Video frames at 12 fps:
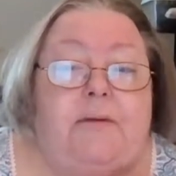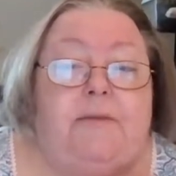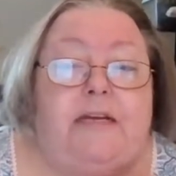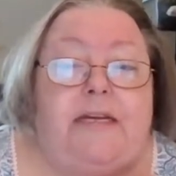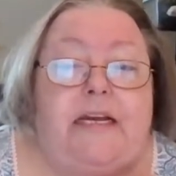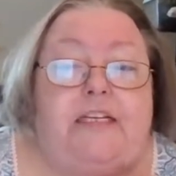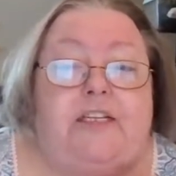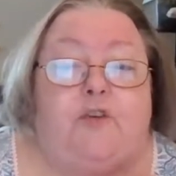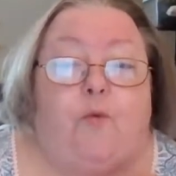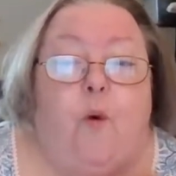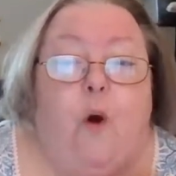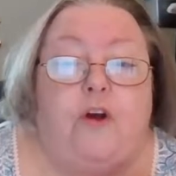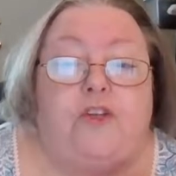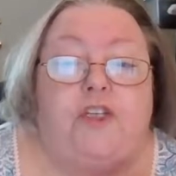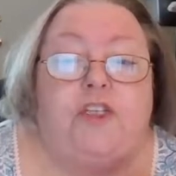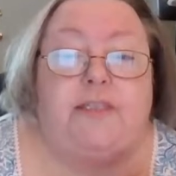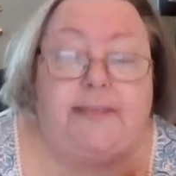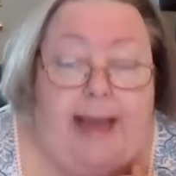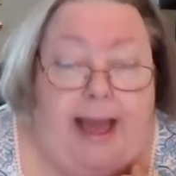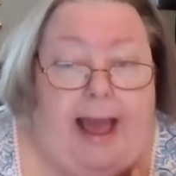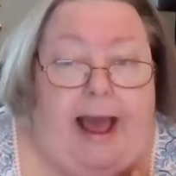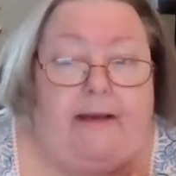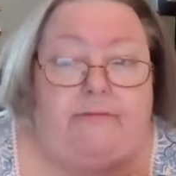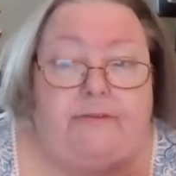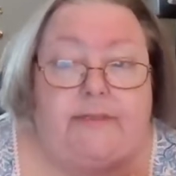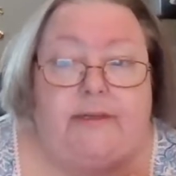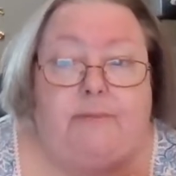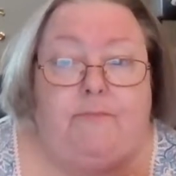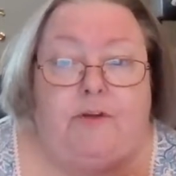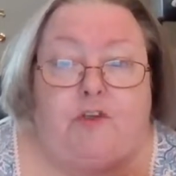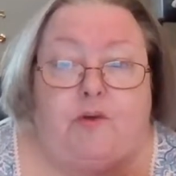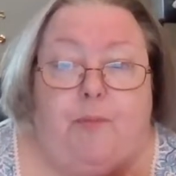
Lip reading: he needs to wash his knives, said Mr.